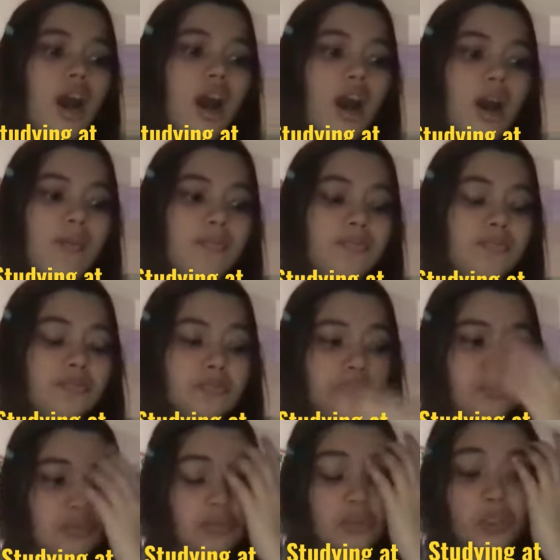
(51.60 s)

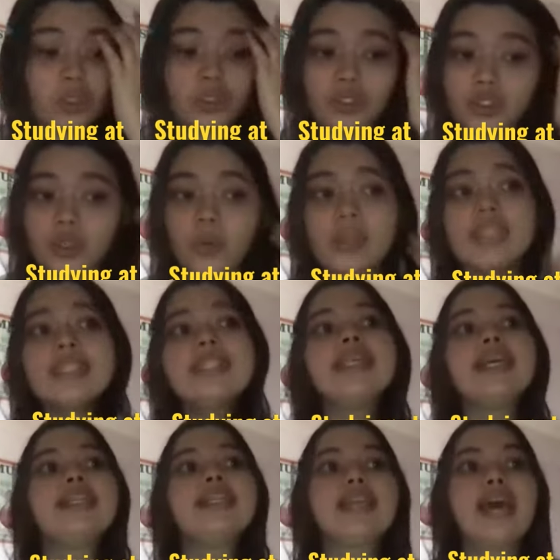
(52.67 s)
don't
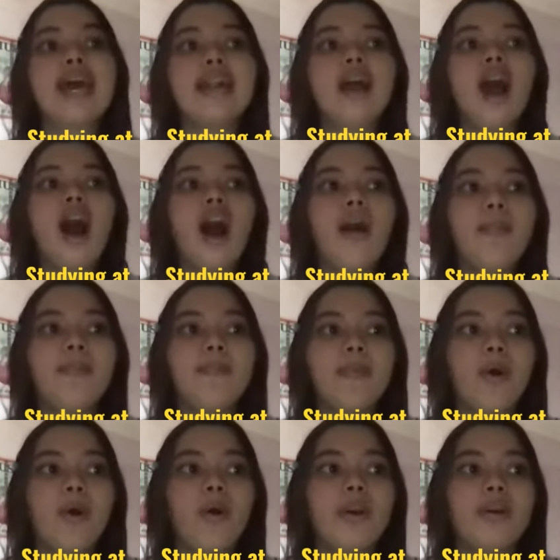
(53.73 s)
sit and harp
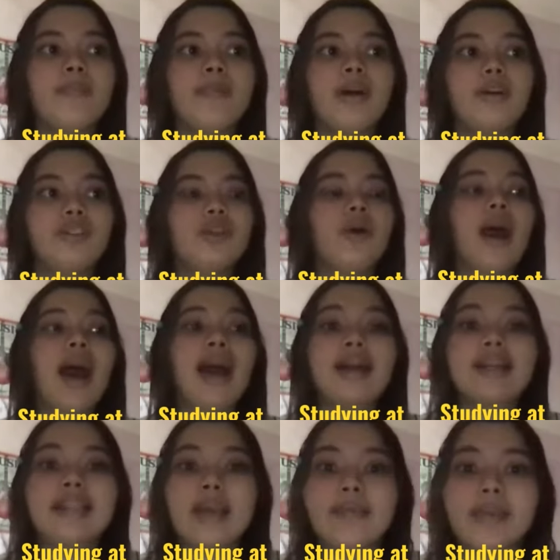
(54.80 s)
on about your
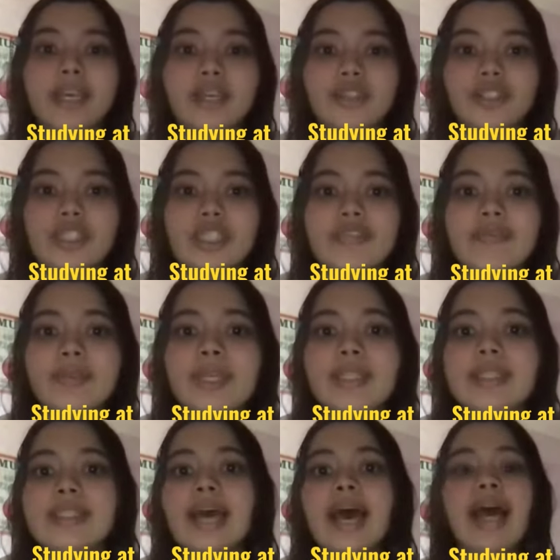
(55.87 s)
academic
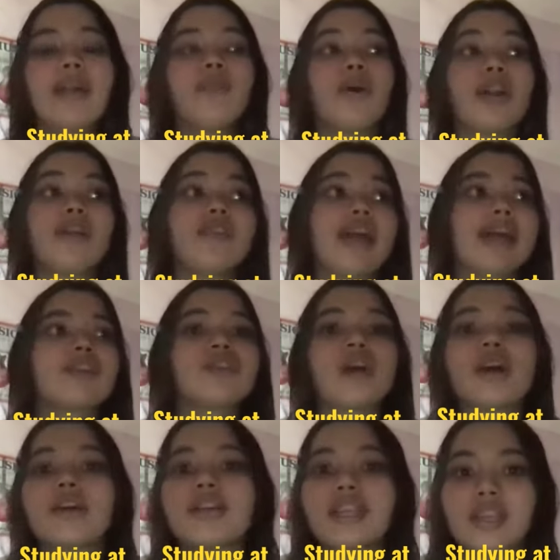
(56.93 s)
achievements and whatever
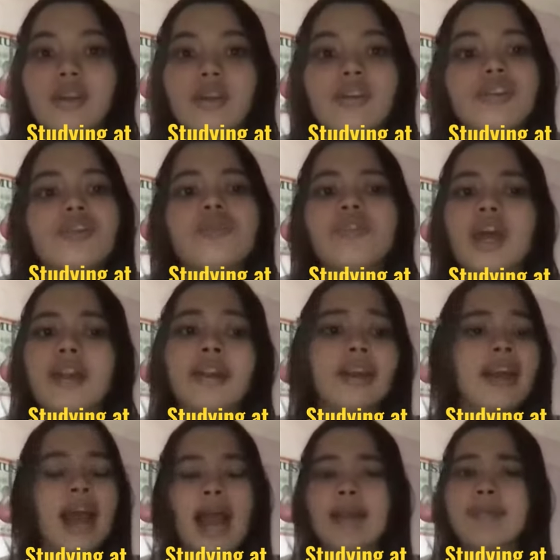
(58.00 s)
extracurriculars you've done.
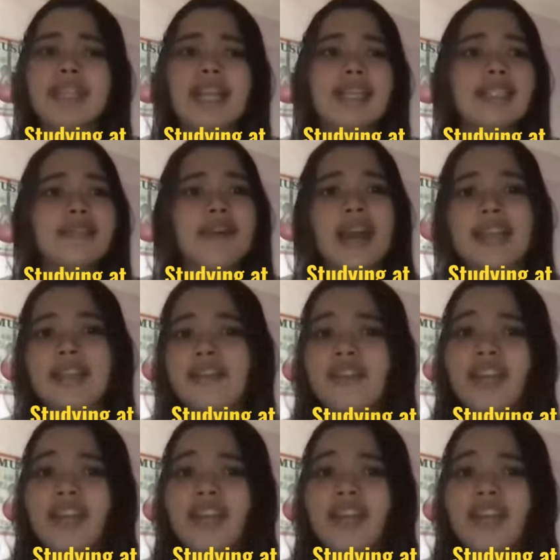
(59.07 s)
I mean, that's fine, they're